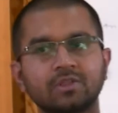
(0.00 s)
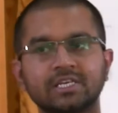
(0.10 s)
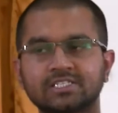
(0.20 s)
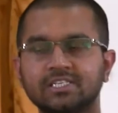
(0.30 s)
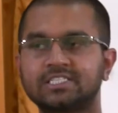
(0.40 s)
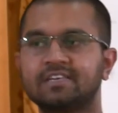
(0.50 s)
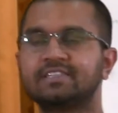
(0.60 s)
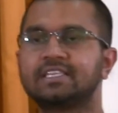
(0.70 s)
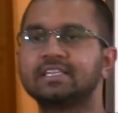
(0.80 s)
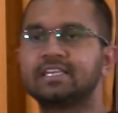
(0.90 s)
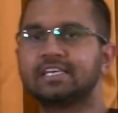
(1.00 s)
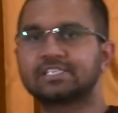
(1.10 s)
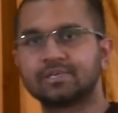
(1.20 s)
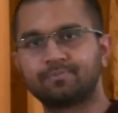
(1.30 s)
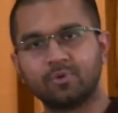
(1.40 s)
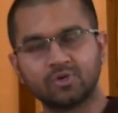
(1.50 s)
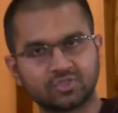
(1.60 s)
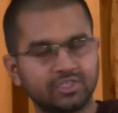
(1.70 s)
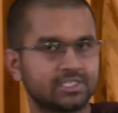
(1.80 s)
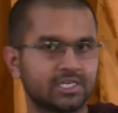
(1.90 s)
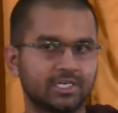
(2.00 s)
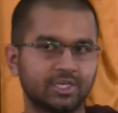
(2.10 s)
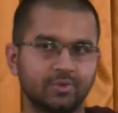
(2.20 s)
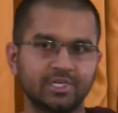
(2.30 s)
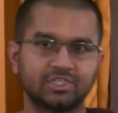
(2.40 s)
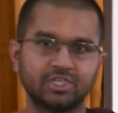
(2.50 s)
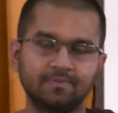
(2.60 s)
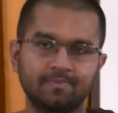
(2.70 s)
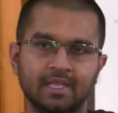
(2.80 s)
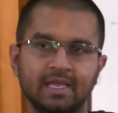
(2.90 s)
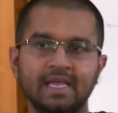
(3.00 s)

does the jivitindriya support this continuation?